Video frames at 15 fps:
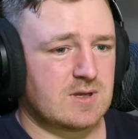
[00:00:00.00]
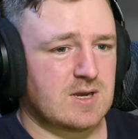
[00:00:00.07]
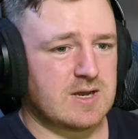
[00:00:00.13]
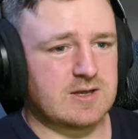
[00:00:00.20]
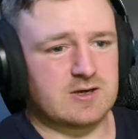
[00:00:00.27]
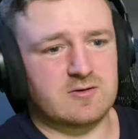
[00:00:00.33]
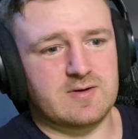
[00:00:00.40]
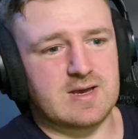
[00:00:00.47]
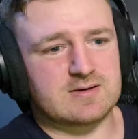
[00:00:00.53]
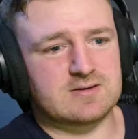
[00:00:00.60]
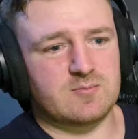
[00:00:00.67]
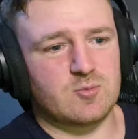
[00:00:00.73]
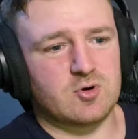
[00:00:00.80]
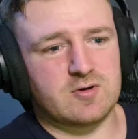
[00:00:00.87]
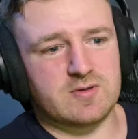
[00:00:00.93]
I gotta
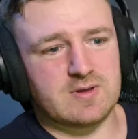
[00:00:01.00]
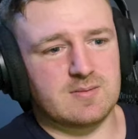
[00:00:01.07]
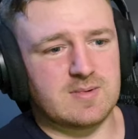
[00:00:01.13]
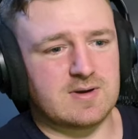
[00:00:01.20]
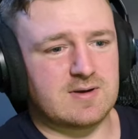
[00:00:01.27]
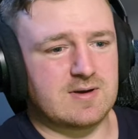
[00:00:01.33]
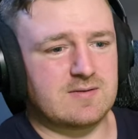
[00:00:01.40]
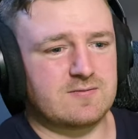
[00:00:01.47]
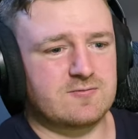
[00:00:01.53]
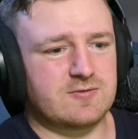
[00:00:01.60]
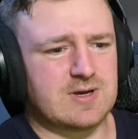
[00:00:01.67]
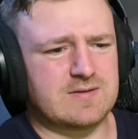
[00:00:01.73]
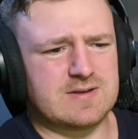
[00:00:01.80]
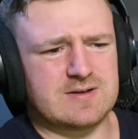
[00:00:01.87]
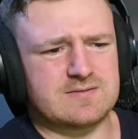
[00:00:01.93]
react to more of them. I
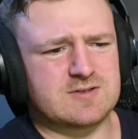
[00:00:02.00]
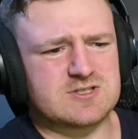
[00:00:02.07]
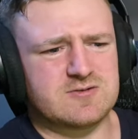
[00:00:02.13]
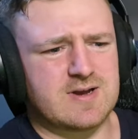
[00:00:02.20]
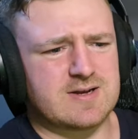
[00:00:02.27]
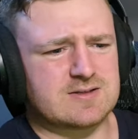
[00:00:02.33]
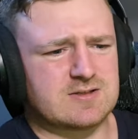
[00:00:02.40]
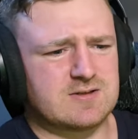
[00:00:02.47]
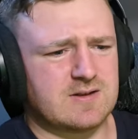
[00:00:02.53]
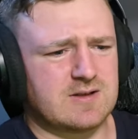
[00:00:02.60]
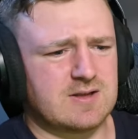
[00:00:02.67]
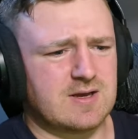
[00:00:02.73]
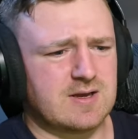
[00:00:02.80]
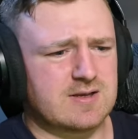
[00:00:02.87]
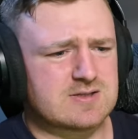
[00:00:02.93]
think I've just reacted to
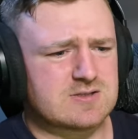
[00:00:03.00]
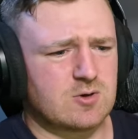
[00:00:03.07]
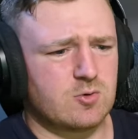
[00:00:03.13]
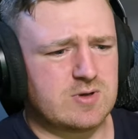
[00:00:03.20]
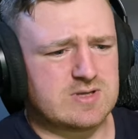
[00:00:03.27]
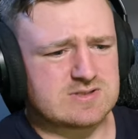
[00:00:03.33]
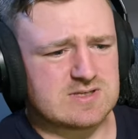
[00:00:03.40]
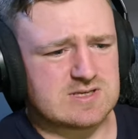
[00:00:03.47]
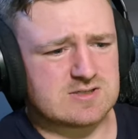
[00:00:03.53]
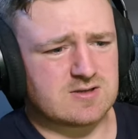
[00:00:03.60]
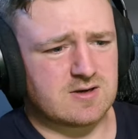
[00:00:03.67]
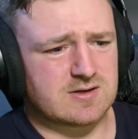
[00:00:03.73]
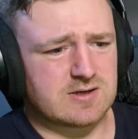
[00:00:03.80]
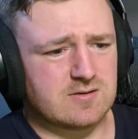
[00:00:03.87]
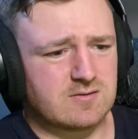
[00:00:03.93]
the youngest. Oh, he's
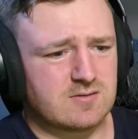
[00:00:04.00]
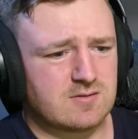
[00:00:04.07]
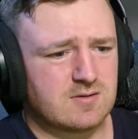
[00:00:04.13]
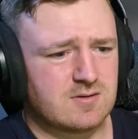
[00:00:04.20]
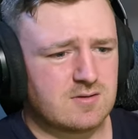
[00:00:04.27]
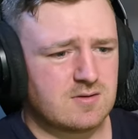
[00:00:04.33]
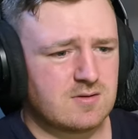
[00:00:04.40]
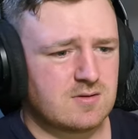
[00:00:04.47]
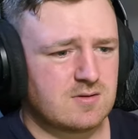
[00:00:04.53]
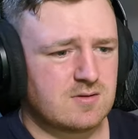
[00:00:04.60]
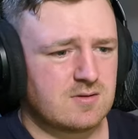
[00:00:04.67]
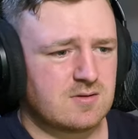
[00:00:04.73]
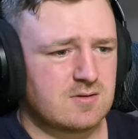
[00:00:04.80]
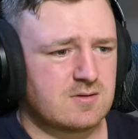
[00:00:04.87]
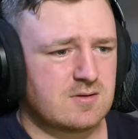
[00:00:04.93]
knocked out.
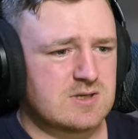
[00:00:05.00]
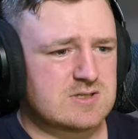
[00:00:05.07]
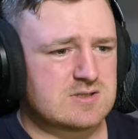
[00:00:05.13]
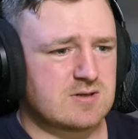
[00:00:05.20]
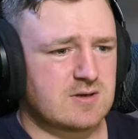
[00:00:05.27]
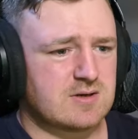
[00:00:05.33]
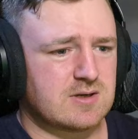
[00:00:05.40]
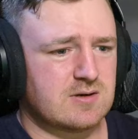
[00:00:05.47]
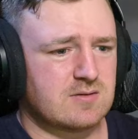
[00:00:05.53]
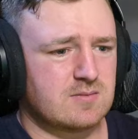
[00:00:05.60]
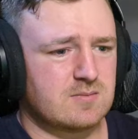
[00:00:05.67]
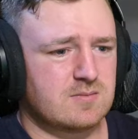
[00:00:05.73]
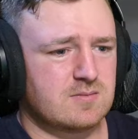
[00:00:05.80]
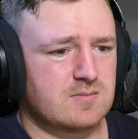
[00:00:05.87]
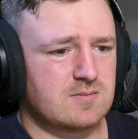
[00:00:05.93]
He's knocked out.
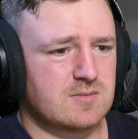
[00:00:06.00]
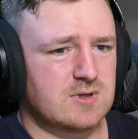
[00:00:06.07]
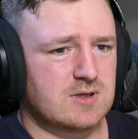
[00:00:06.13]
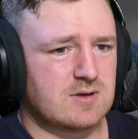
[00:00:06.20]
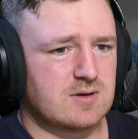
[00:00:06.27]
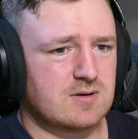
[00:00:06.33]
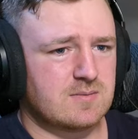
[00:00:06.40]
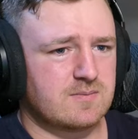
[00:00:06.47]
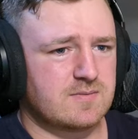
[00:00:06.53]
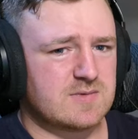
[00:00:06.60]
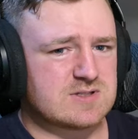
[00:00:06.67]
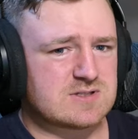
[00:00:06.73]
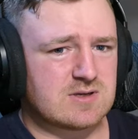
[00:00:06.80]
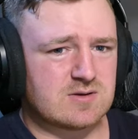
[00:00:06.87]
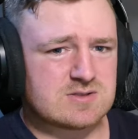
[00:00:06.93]
Yeah,
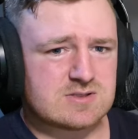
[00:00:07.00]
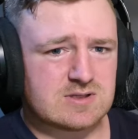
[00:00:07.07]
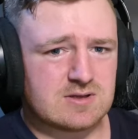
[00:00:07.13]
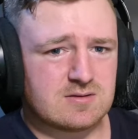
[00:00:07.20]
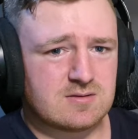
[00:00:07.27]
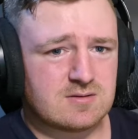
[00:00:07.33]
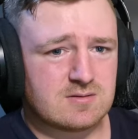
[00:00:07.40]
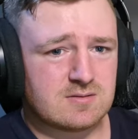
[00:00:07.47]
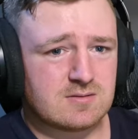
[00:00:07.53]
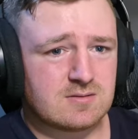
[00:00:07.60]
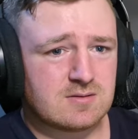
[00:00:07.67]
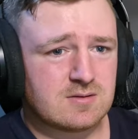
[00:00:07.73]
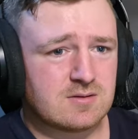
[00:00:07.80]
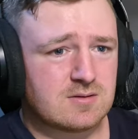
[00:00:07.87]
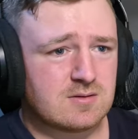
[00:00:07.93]
let's see.
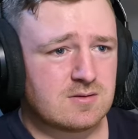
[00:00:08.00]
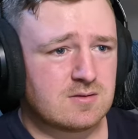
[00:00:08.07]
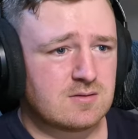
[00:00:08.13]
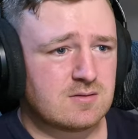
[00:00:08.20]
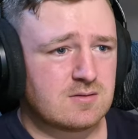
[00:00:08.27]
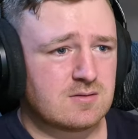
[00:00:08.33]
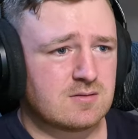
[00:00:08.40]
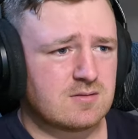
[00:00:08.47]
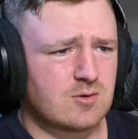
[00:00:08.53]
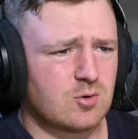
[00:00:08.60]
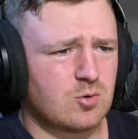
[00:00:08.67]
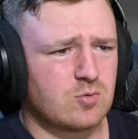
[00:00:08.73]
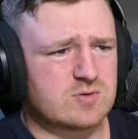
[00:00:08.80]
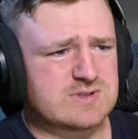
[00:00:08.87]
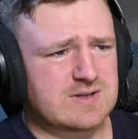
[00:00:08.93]

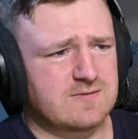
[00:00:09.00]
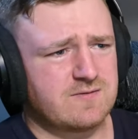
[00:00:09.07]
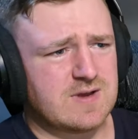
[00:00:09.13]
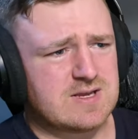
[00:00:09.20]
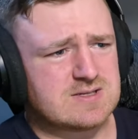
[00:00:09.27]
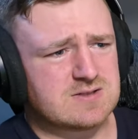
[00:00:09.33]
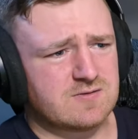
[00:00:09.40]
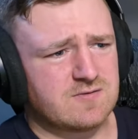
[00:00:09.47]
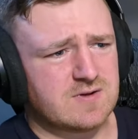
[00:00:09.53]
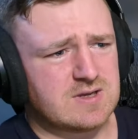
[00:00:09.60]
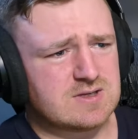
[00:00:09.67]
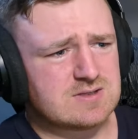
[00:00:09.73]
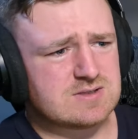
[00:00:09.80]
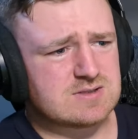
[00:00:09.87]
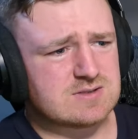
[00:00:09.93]
Oh, was that face to
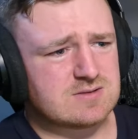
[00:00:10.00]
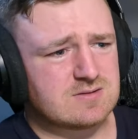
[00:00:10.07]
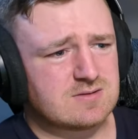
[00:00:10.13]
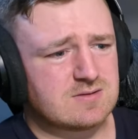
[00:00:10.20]
face?